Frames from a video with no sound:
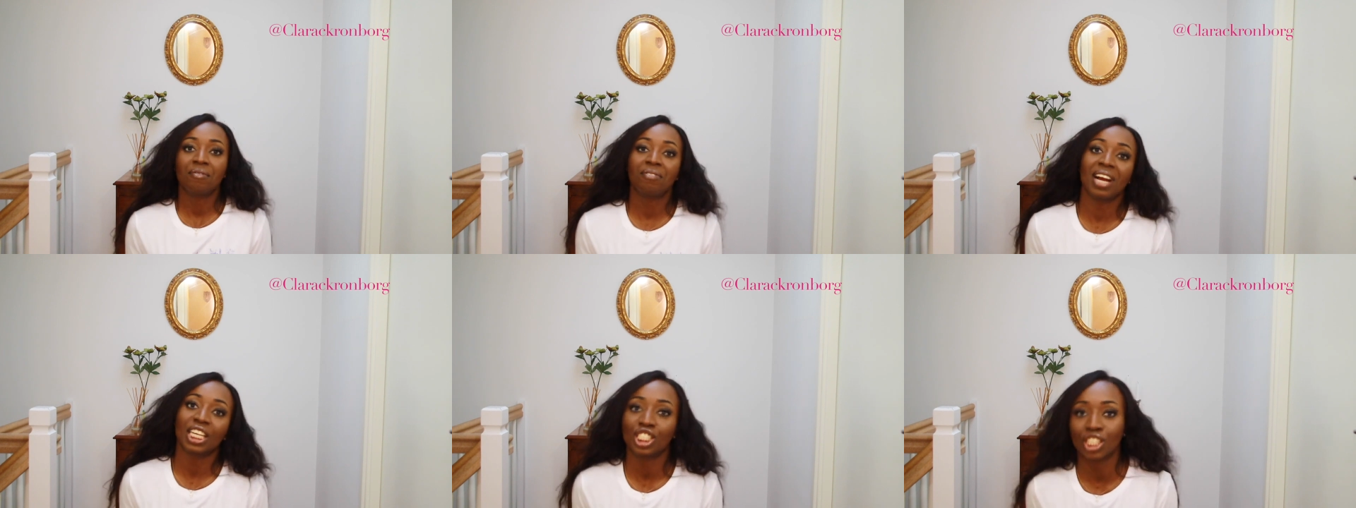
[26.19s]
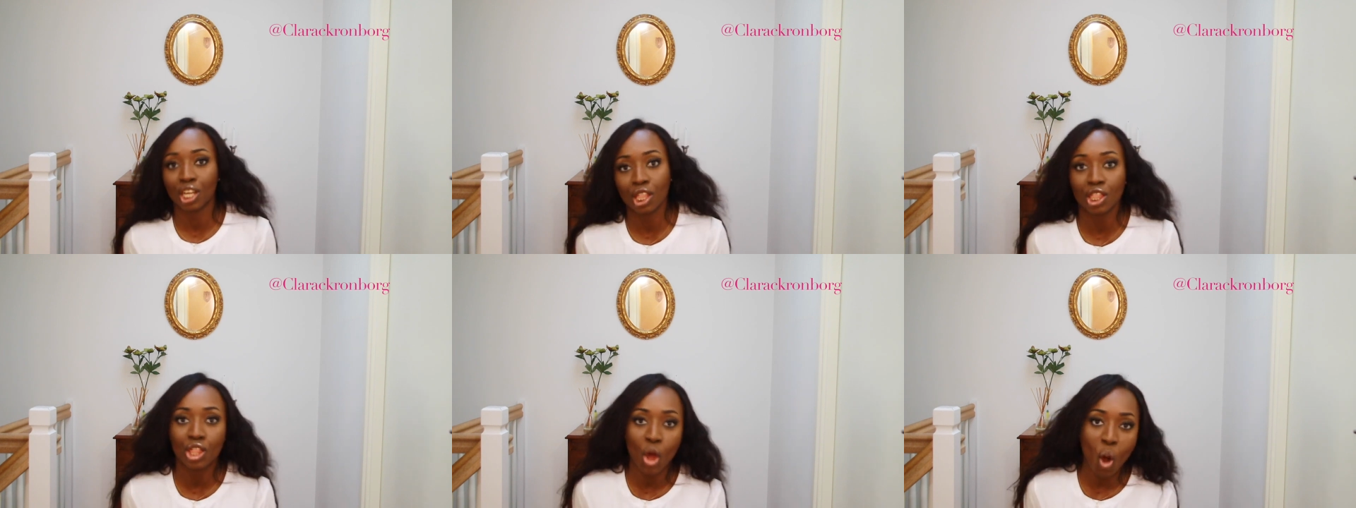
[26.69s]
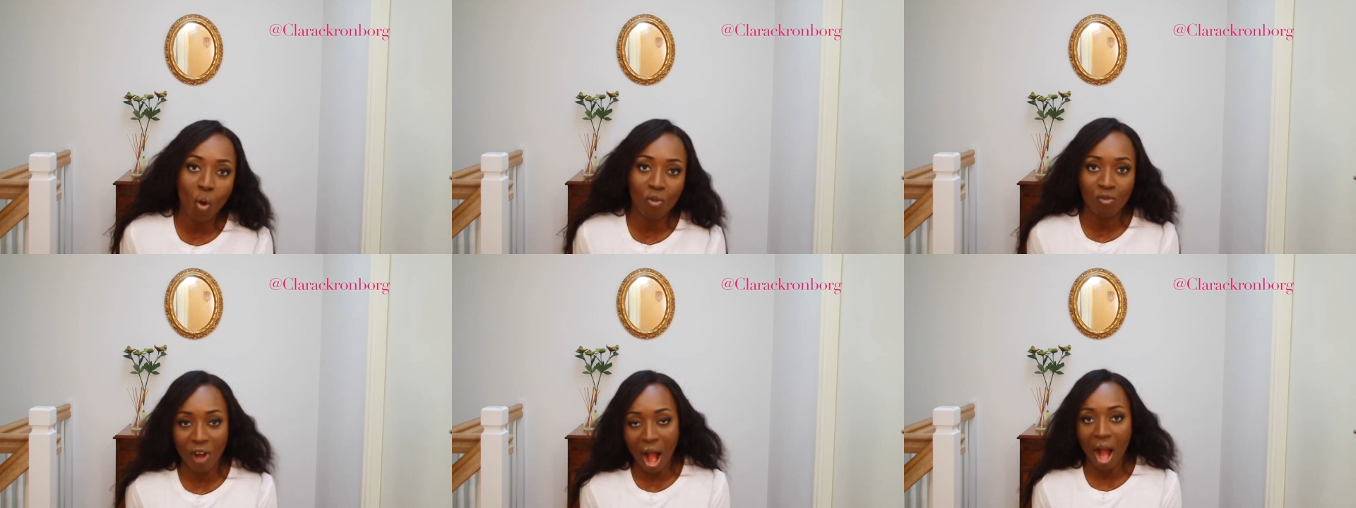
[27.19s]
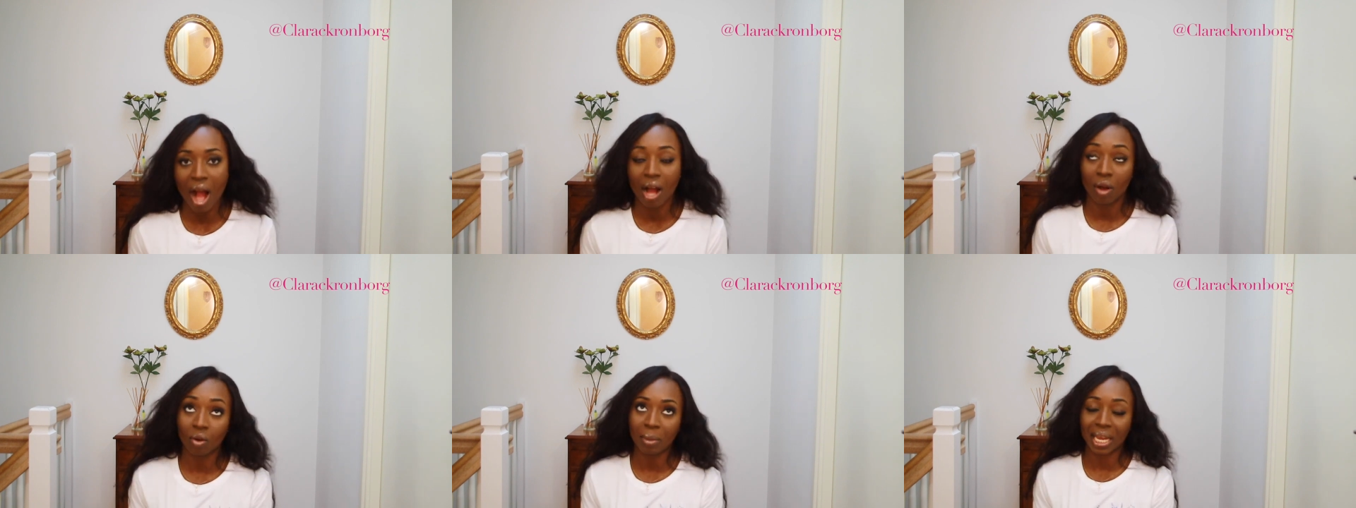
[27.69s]
Fashion Nova.
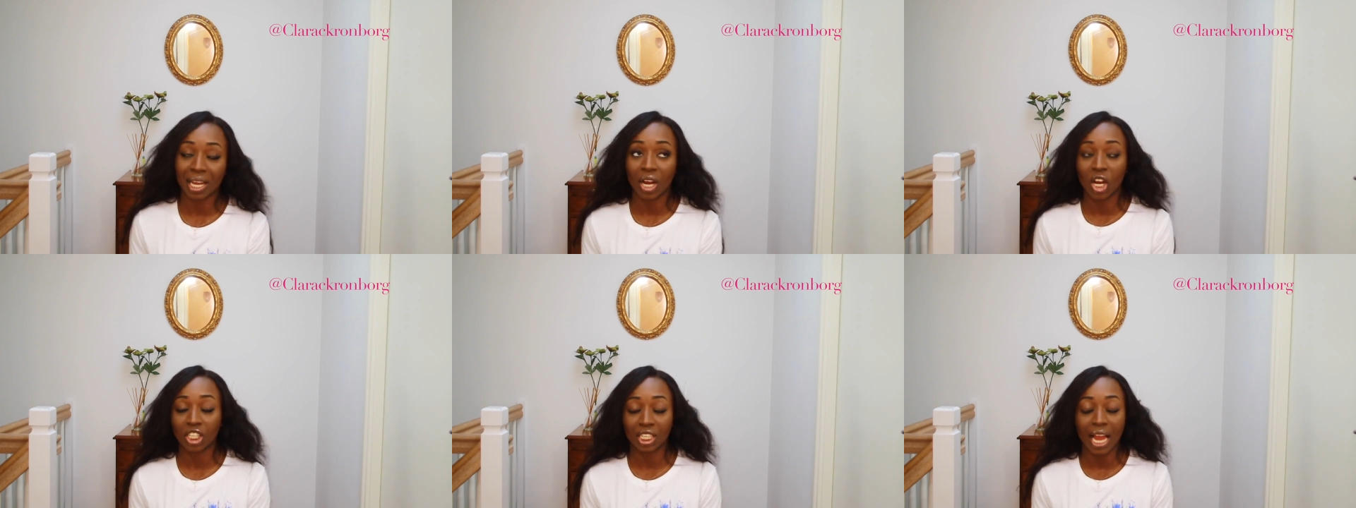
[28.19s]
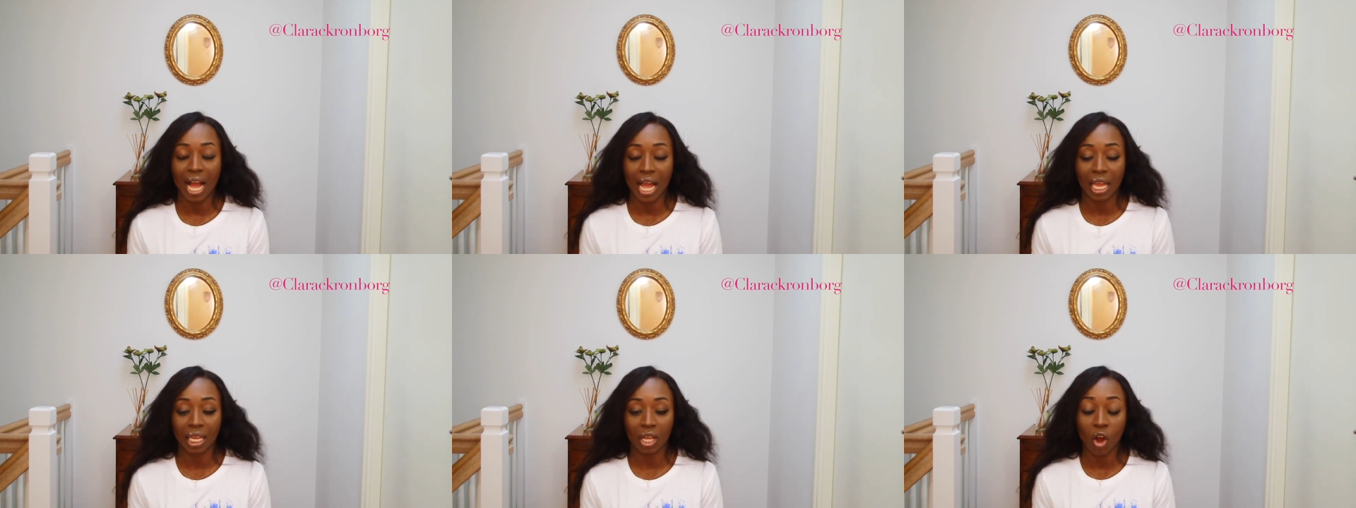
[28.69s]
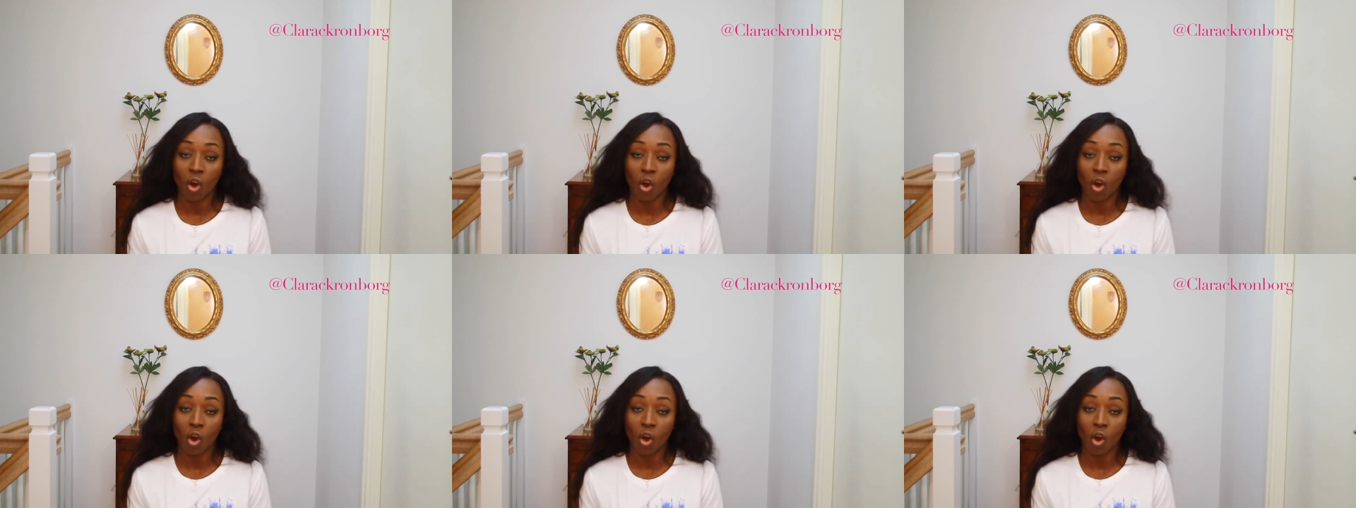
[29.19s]
Oh my gosh, like,